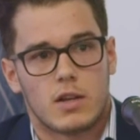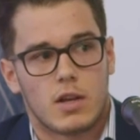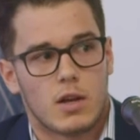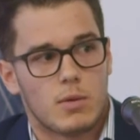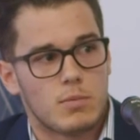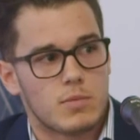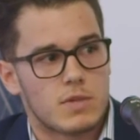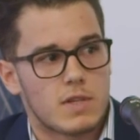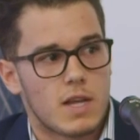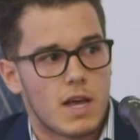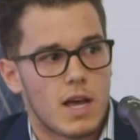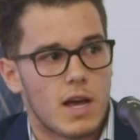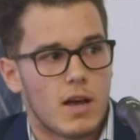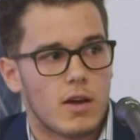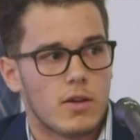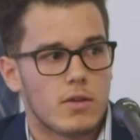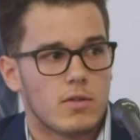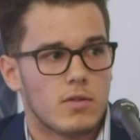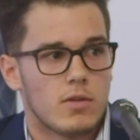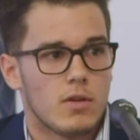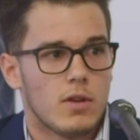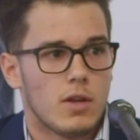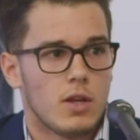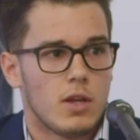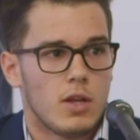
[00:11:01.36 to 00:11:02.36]
comes out,
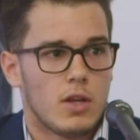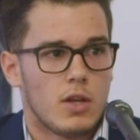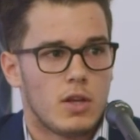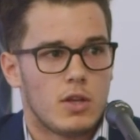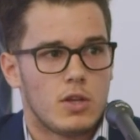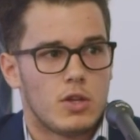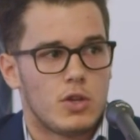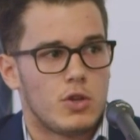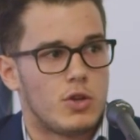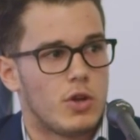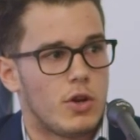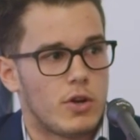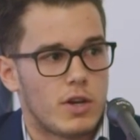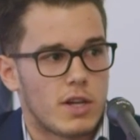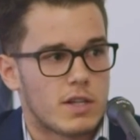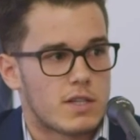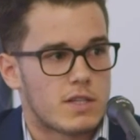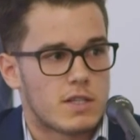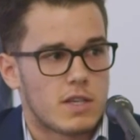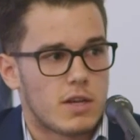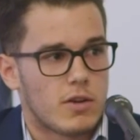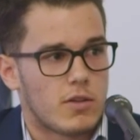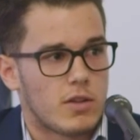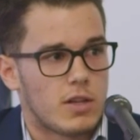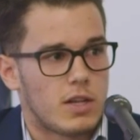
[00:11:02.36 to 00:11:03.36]
you don't
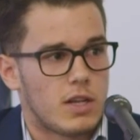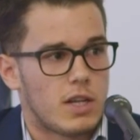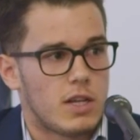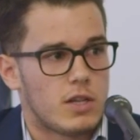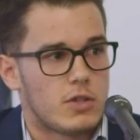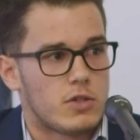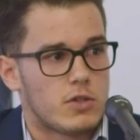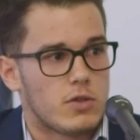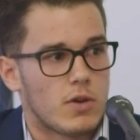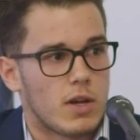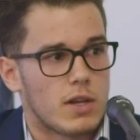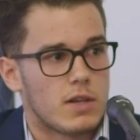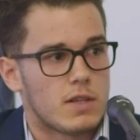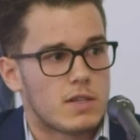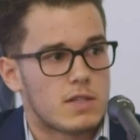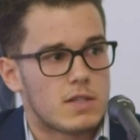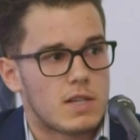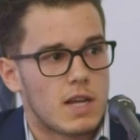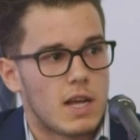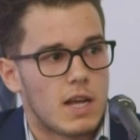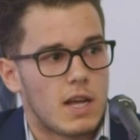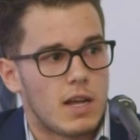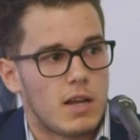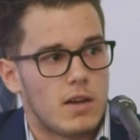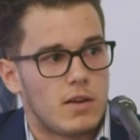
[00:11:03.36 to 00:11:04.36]
necessarily need to
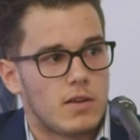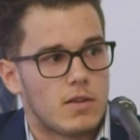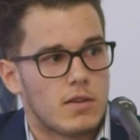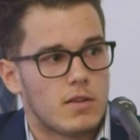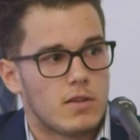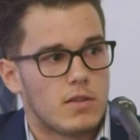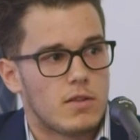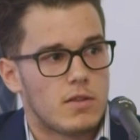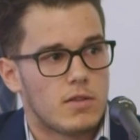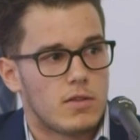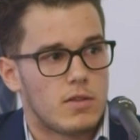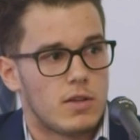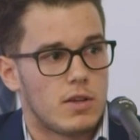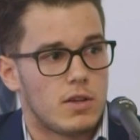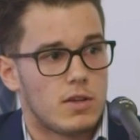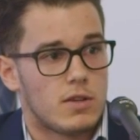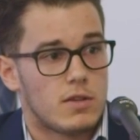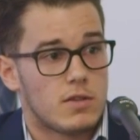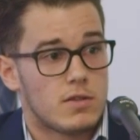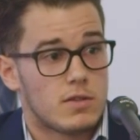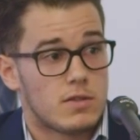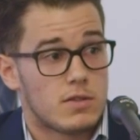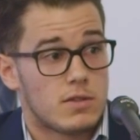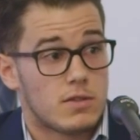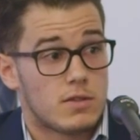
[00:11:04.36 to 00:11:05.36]
understand the
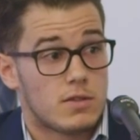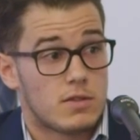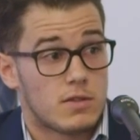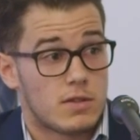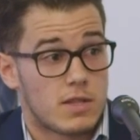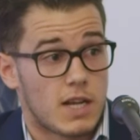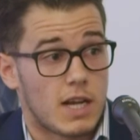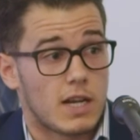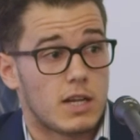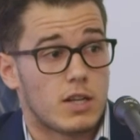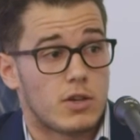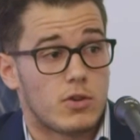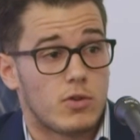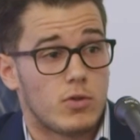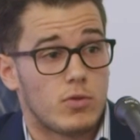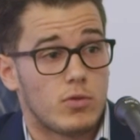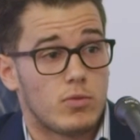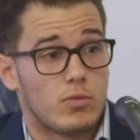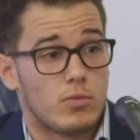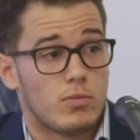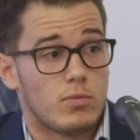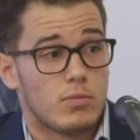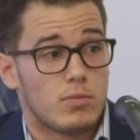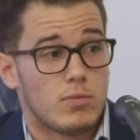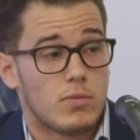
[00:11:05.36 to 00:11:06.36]

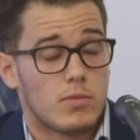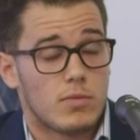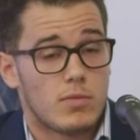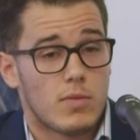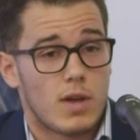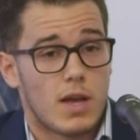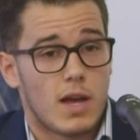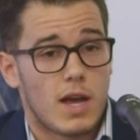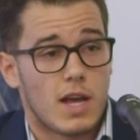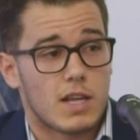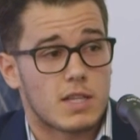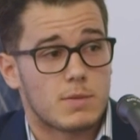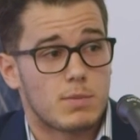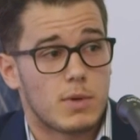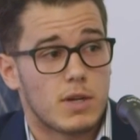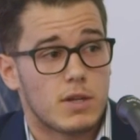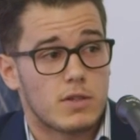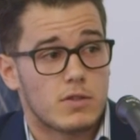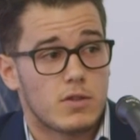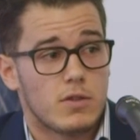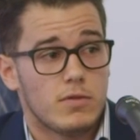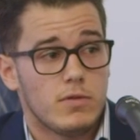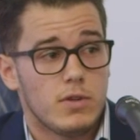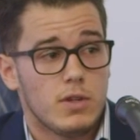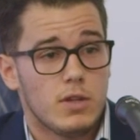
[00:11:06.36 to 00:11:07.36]
technical
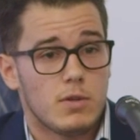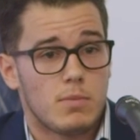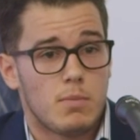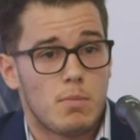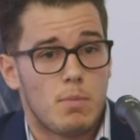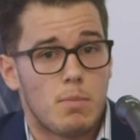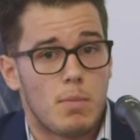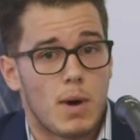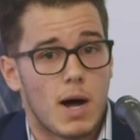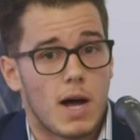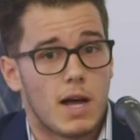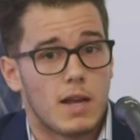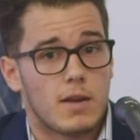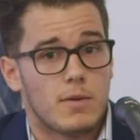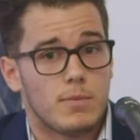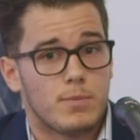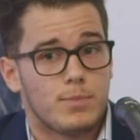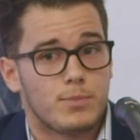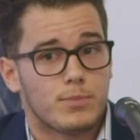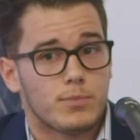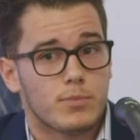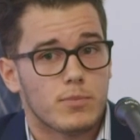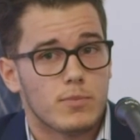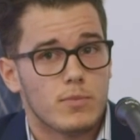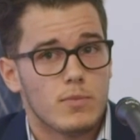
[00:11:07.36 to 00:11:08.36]
aspects of it, but
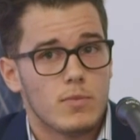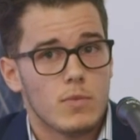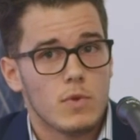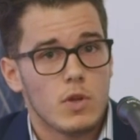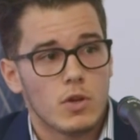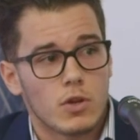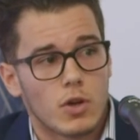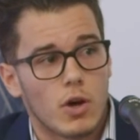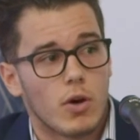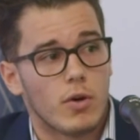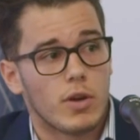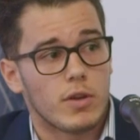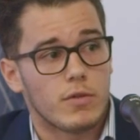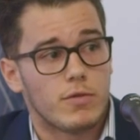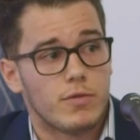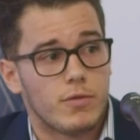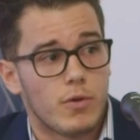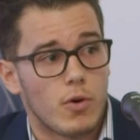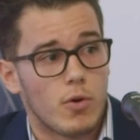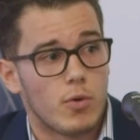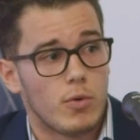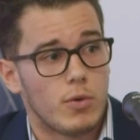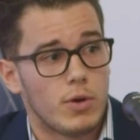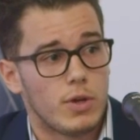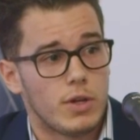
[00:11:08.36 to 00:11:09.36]
going
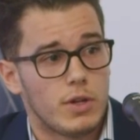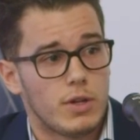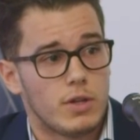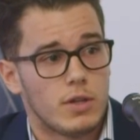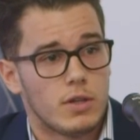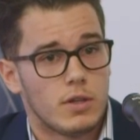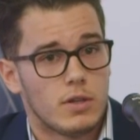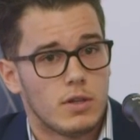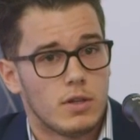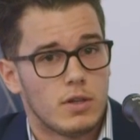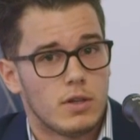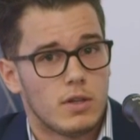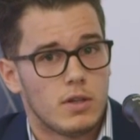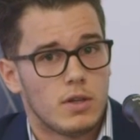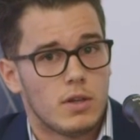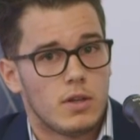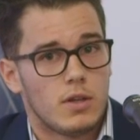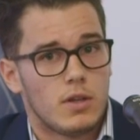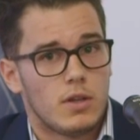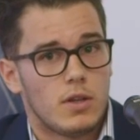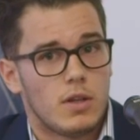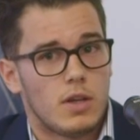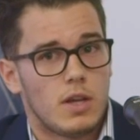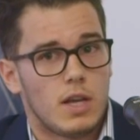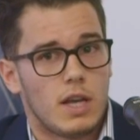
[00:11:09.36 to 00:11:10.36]
forward,
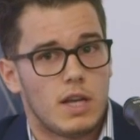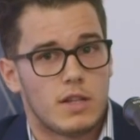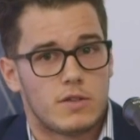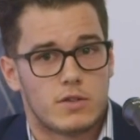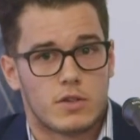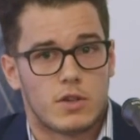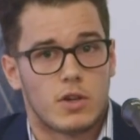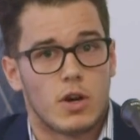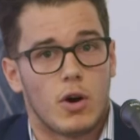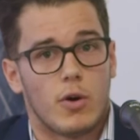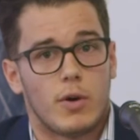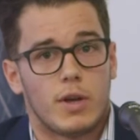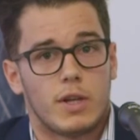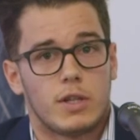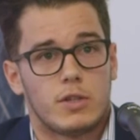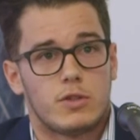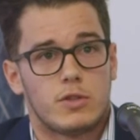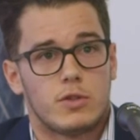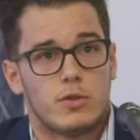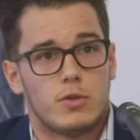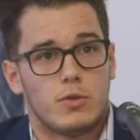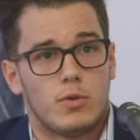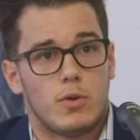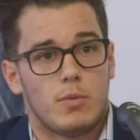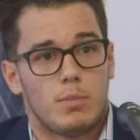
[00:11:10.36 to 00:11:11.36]
it's going
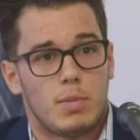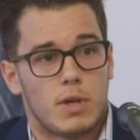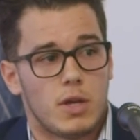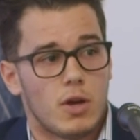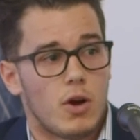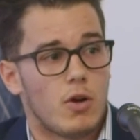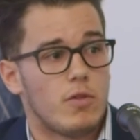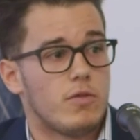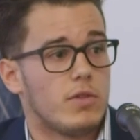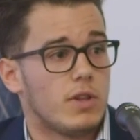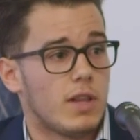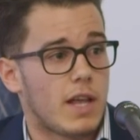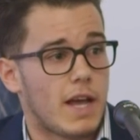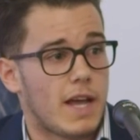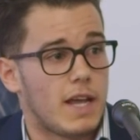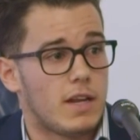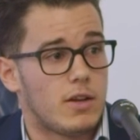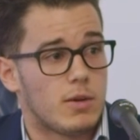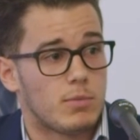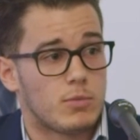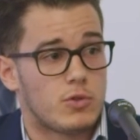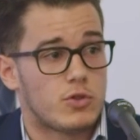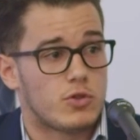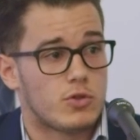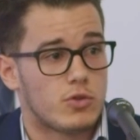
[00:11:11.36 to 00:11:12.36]
to be overlaid,
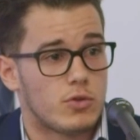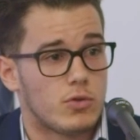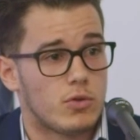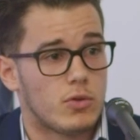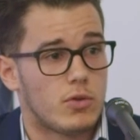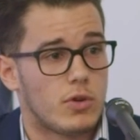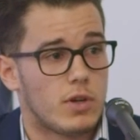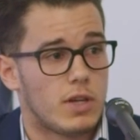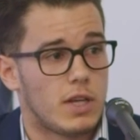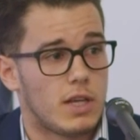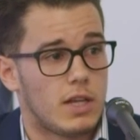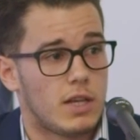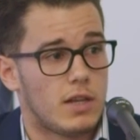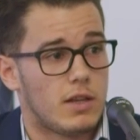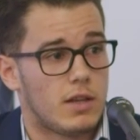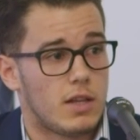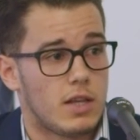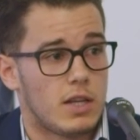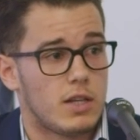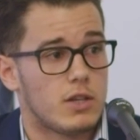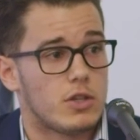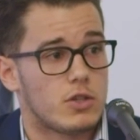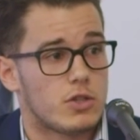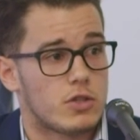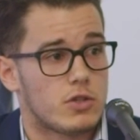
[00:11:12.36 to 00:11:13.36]
I'm sure, in
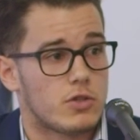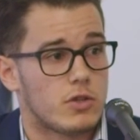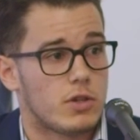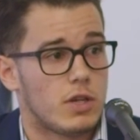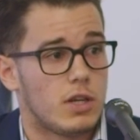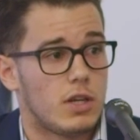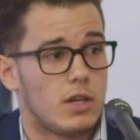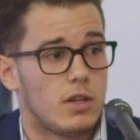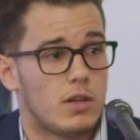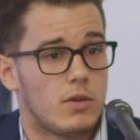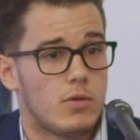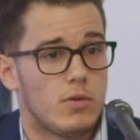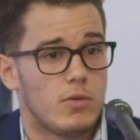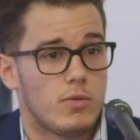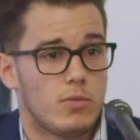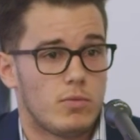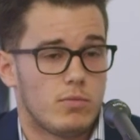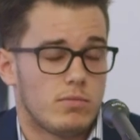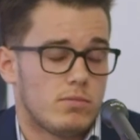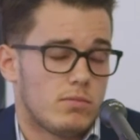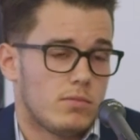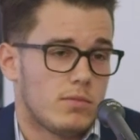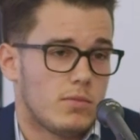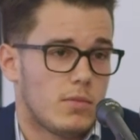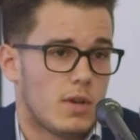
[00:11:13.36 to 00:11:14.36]
the industry
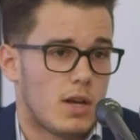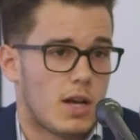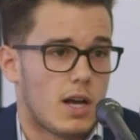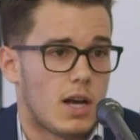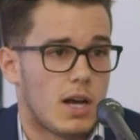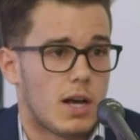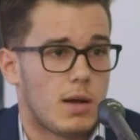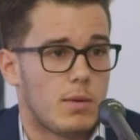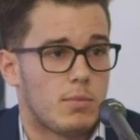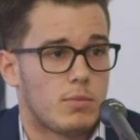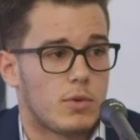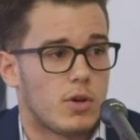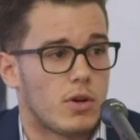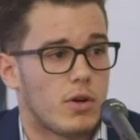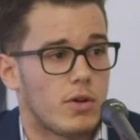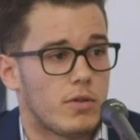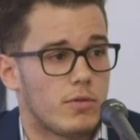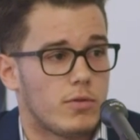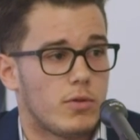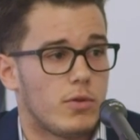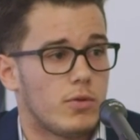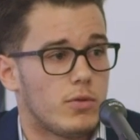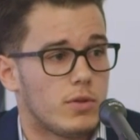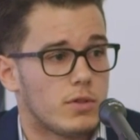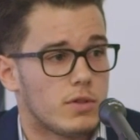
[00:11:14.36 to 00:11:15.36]
going
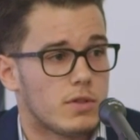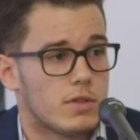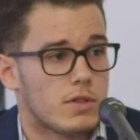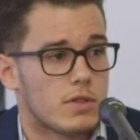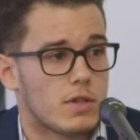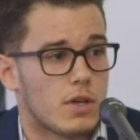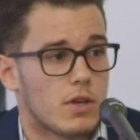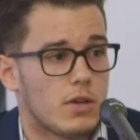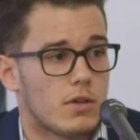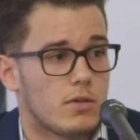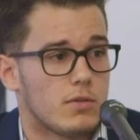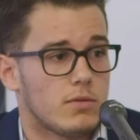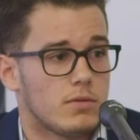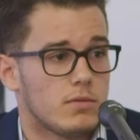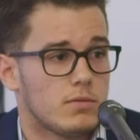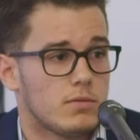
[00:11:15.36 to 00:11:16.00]
forward. So,